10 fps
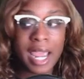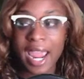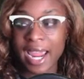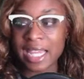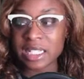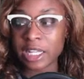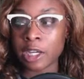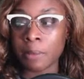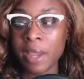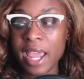asked
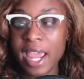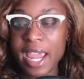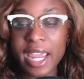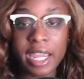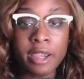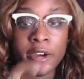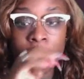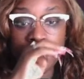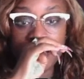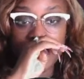him if
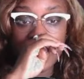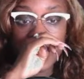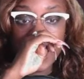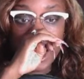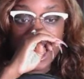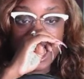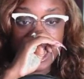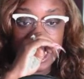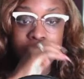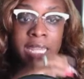he
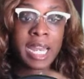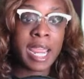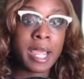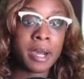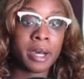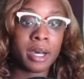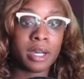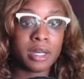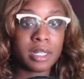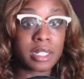could get
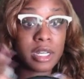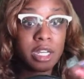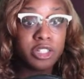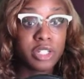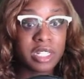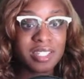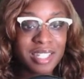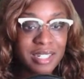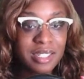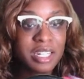a
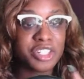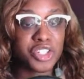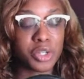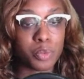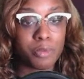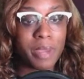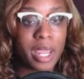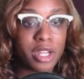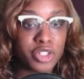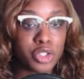assistant general
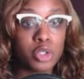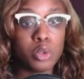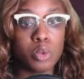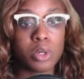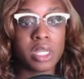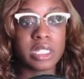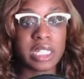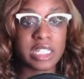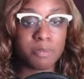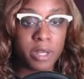manager who is
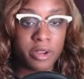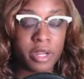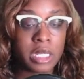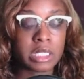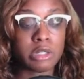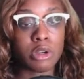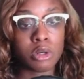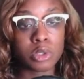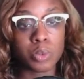experienced and knows